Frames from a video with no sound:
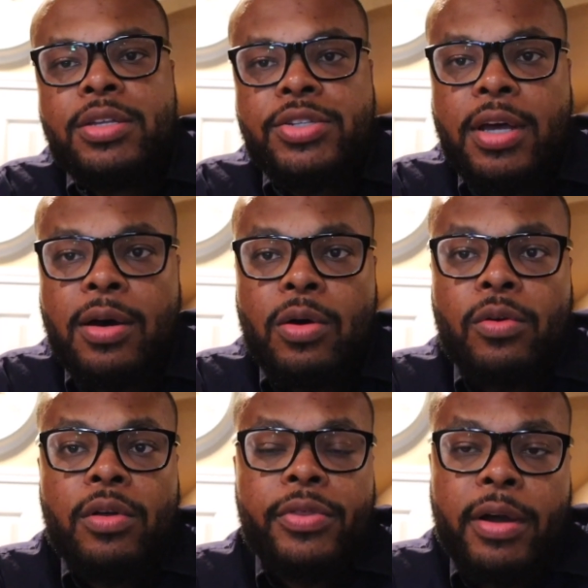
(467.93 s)

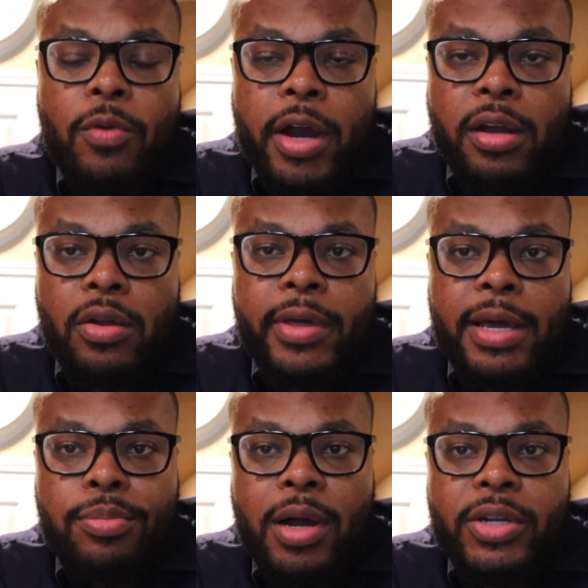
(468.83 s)
So they're working on
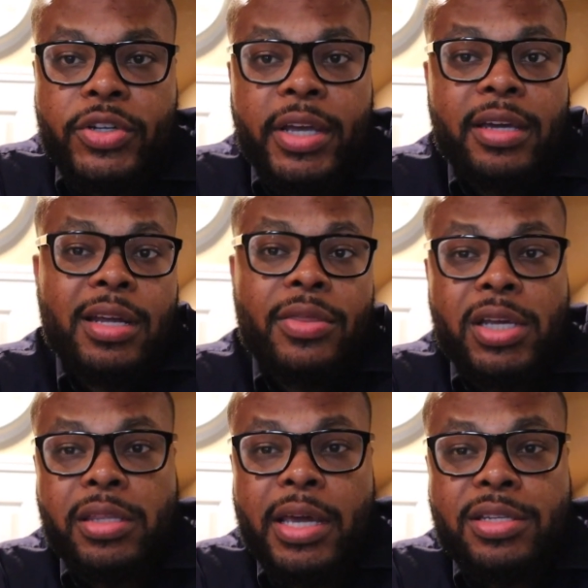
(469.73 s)
that project and I
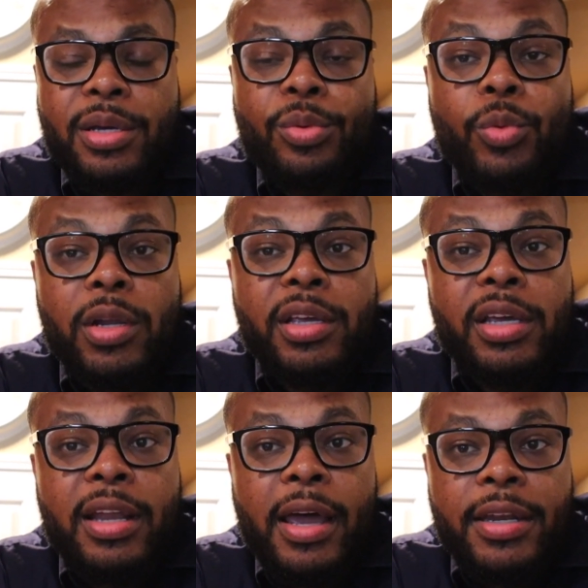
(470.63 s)
think that's a really
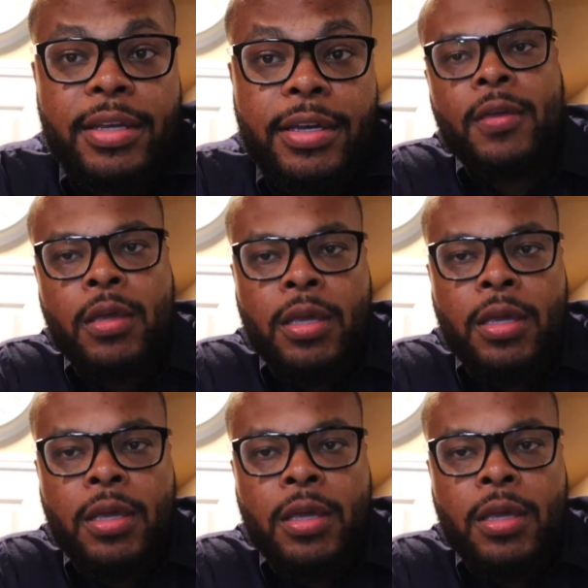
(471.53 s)
good idea.